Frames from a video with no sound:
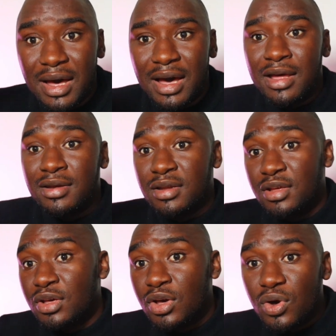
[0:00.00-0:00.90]
and
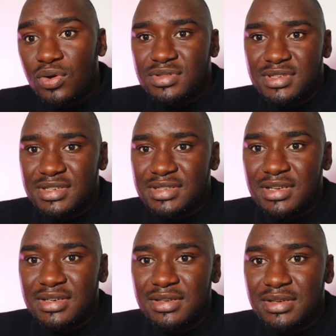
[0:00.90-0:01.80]

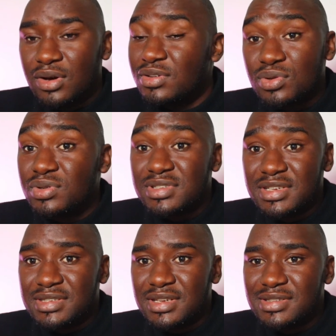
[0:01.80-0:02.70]

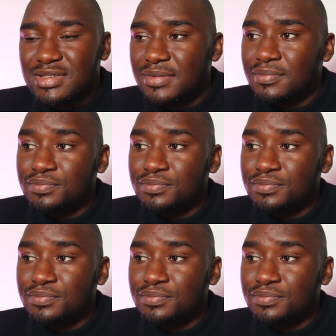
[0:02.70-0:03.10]
consistency.